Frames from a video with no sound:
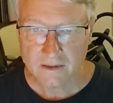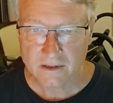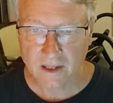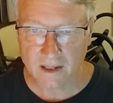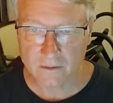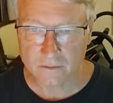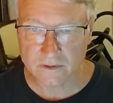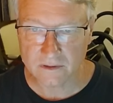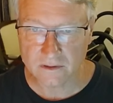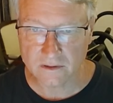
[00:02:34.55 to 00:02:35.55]

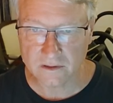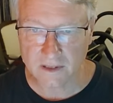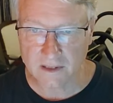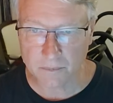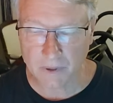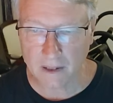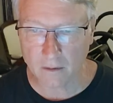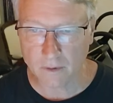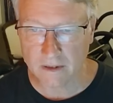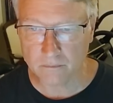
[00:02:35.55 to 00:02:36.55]
titled Sidney
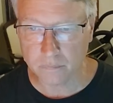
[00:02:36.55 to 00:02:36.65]
Powell in